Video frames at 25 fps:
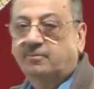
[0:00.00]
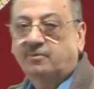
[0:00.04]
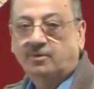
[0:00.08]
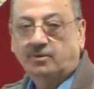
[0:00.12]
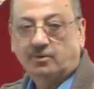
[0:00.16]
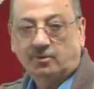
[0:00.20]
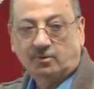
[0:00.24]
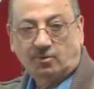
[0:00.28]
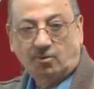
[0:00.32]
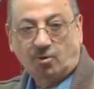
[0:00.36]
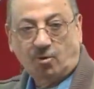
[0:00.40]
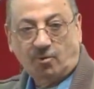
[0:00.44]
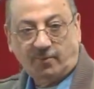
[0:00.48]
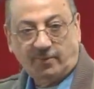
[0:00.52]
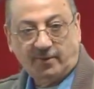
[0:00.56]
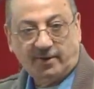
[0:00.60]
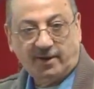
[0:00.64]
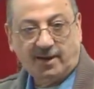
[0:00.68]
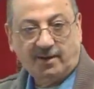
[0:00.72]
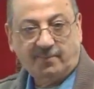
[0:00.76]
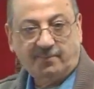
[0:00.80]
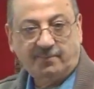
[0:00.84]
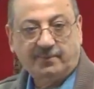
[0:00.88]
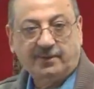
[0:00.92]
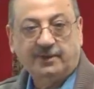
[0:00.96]
open
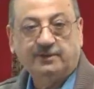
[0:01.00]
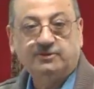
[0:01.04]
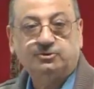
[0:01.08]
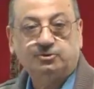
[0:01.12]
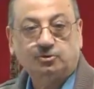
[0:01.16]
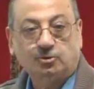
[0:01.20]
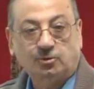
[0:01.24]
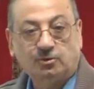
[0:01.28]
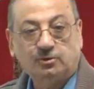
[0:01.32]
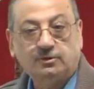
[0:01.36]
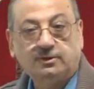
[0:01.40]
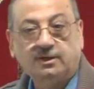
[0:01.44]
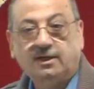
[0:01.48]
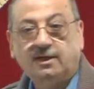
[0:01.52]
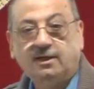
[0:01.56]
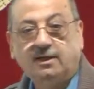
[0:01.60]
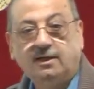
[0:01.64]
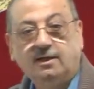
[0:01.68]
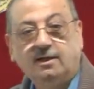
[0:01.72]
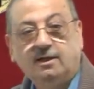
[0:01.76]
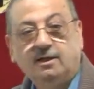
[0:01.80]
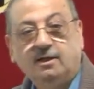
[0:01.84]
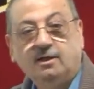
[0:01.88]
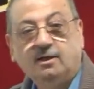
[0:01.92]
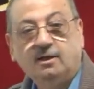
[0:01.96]
up and show
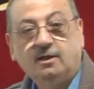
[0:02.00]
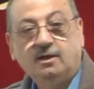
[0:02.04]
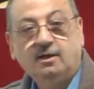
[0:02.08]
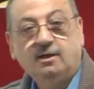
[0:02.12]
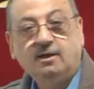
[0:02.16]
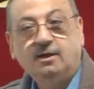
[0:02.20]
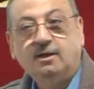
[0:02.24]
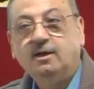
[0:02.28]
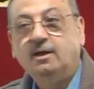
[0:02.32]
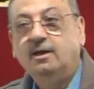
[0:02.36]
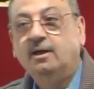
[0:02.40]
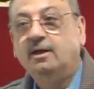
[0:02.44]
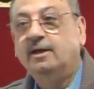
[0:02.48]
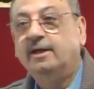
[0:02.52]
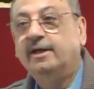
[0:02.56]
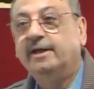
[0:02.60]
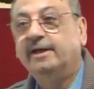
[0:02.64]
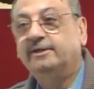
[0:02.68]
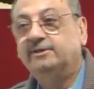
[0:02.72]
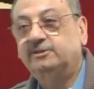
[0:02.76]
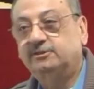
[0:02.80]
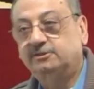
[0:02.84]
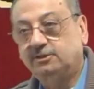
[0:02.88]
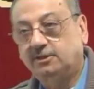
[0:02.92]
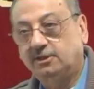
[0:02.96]

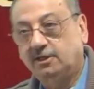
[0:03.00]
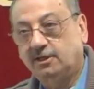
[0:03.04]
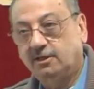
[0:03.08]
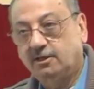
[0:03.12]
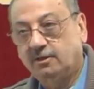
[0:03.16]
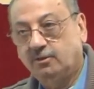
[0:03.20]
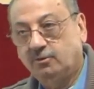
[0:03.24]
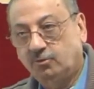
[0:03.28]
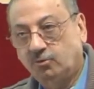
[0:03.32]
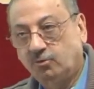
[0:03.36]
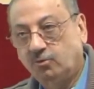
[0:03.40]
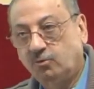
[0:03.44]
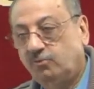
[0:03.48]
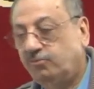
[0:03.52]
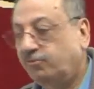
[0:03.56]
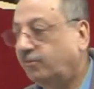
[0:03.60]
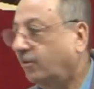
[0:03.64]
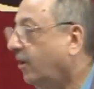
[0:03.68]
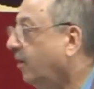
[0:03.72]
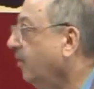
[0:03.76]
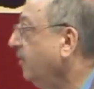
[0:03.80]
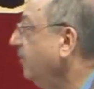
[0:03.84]
its root form?